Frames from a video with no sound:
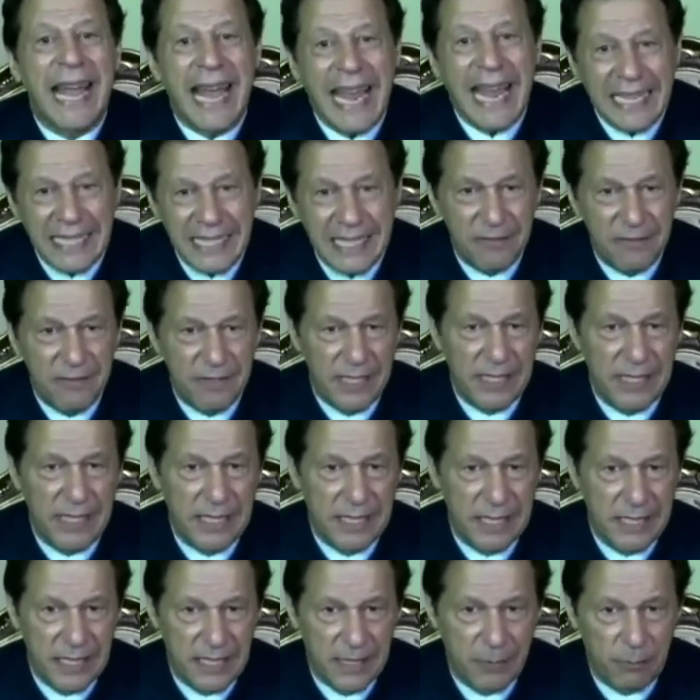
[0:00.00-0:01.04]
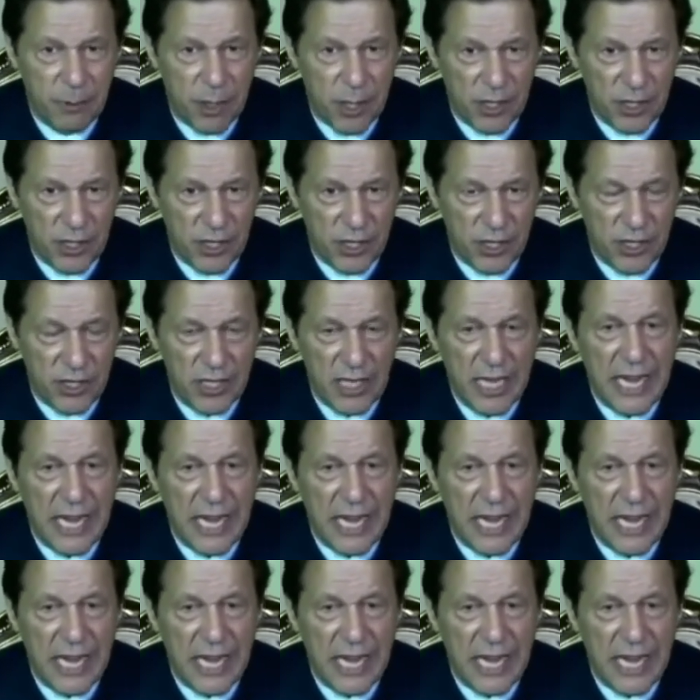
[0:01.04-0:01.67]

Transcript: actively in this process